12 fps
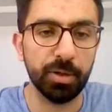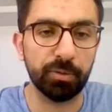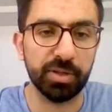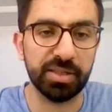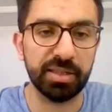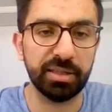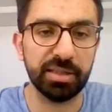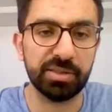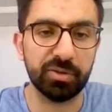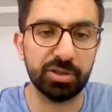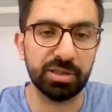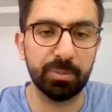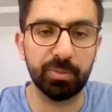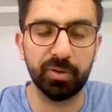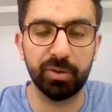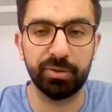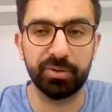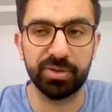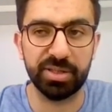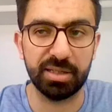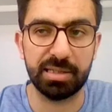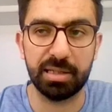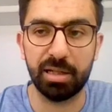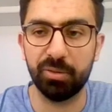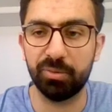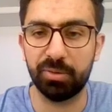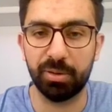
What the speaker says: the settings. For example, there is a sound.